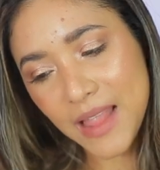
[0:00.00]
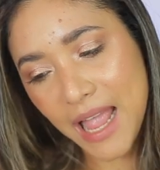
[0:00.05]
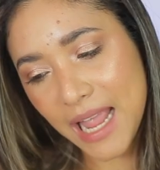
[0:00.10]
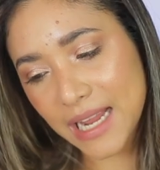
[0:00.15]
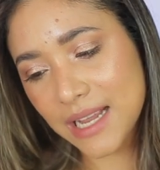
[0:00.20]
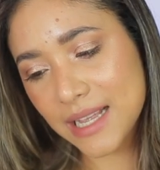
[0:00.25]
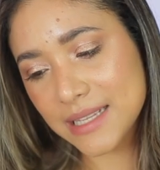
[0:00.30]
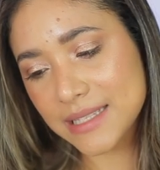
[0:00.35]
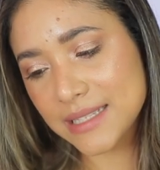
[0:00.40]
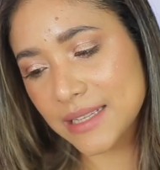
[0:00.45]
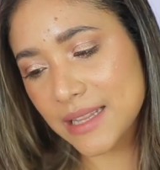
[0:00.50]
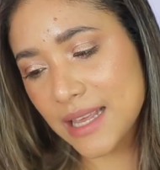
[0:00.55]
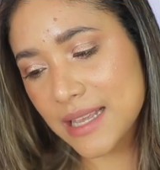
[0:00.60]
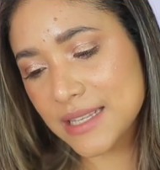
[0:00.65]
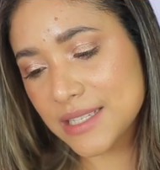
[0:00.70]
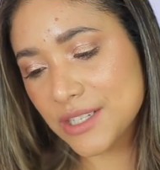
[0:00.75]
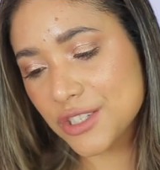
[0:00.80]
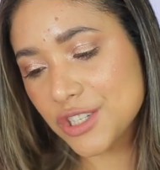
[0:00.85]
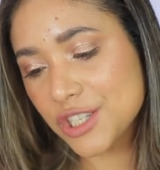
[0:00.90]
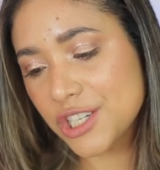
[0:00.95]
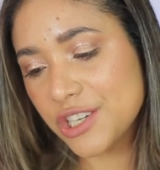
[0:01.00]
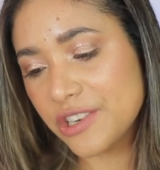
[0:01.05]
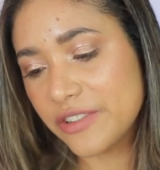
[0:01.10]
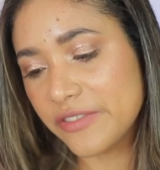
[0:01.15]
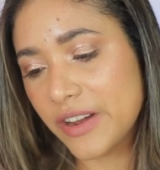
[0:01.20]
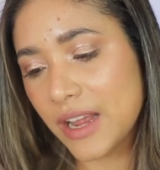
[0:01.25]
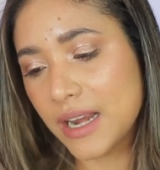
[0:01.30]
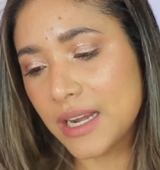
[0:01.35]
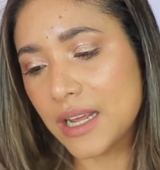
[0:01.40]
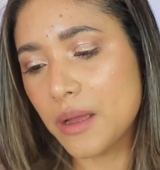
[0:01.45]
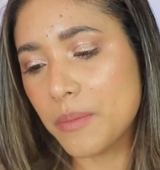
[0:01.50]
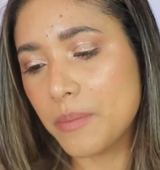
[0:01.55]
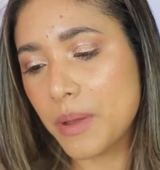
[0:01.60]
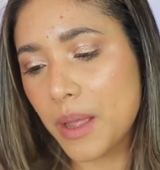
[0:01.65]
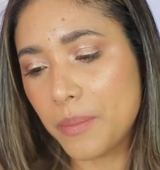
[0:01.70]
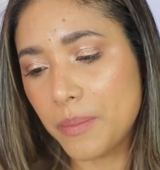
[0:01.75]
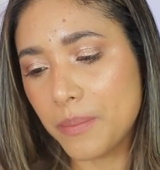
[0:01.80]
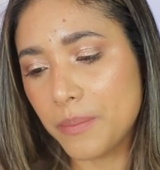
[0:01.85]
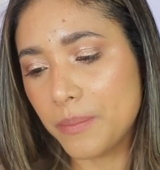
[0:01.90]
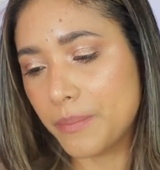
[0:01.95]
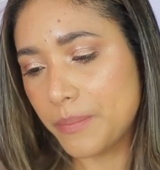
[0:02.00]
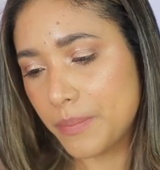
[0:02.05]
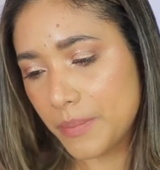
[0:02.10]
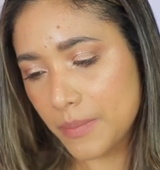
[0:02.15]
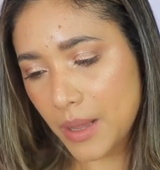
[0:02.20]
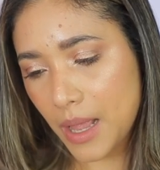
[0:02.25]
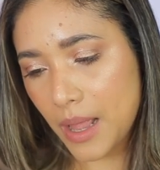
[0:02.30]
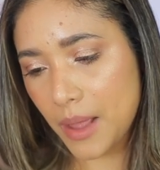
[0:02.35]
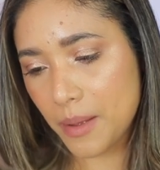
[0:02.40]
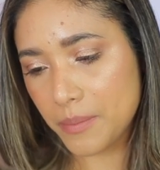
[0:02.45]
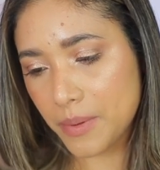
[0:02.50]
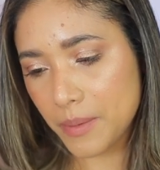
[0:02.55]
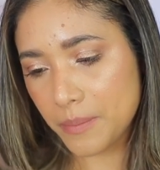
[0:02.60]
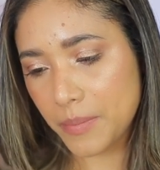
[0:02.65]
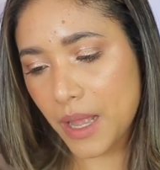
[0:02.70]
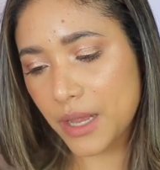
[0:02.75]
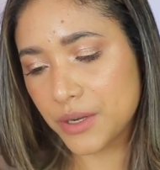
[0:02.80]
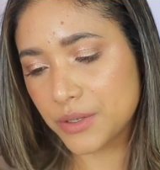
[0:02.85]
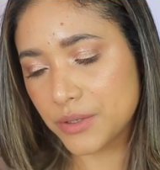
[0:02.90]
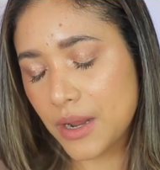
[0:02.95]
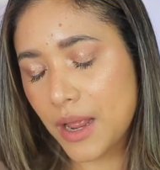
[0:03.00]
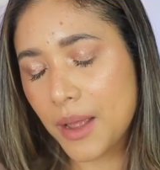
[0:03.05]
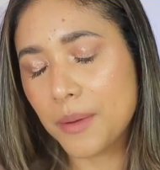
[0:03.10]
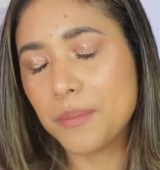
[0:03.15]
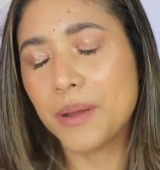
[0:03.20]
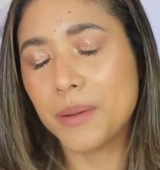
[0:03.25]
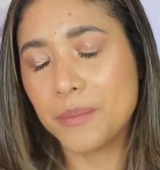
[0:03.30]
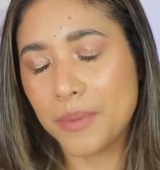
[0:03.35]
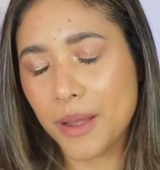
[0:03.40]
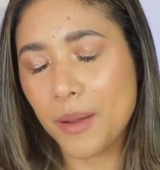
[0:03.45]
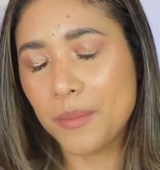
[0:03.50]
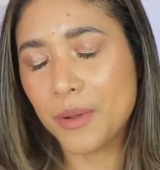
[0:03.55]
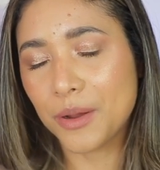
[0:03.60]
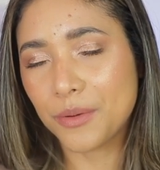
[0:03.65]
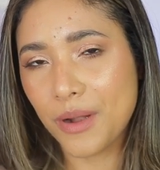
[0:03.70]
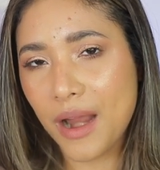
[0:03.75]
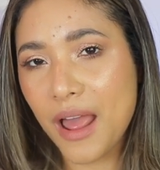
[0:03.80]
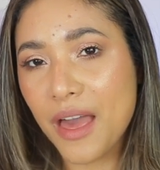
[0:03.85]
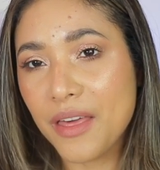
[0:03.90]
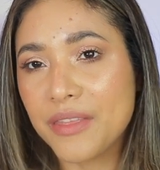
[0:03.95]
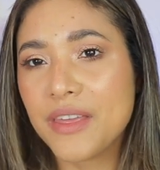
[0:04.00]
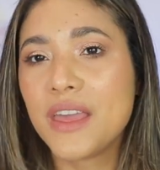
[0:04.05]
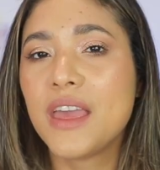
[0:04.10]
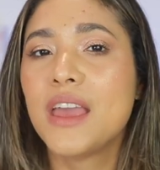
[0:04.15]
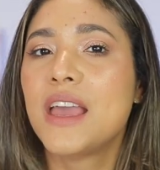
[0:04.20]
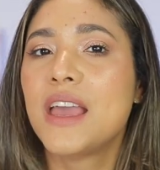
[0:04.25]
I got Celestial Nirvana by, uh, by, uh, by Pat McGrath.